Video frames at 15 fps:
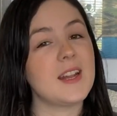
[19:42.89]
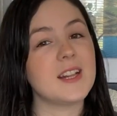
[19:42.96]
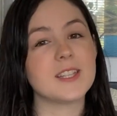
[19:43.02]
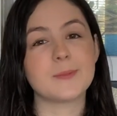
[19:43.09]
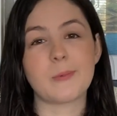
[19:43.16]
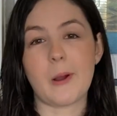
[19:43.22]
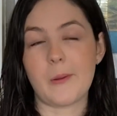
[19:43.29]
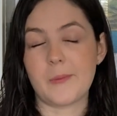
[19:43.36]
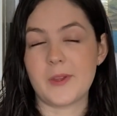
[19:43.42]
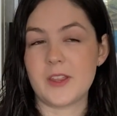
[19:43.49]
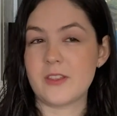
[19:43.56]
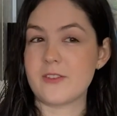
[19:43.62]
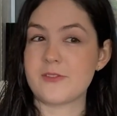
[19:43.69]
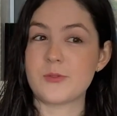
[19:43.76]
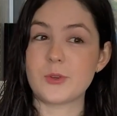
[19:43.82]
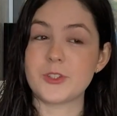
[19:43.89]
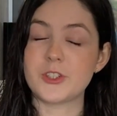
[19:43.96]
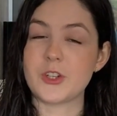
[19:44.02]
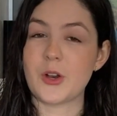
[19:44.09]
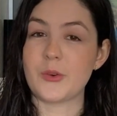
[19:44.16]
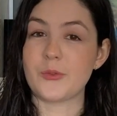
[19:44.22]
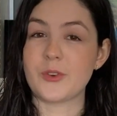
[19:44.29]
It's probably in the
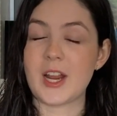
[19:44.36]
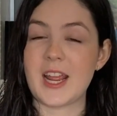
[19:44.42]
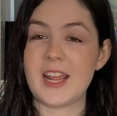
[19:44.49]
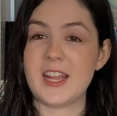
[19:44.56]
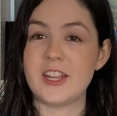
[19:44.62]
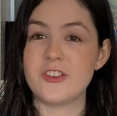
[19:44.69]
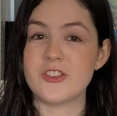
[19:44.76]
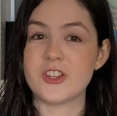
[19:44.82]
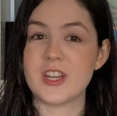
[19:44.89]
4-star range.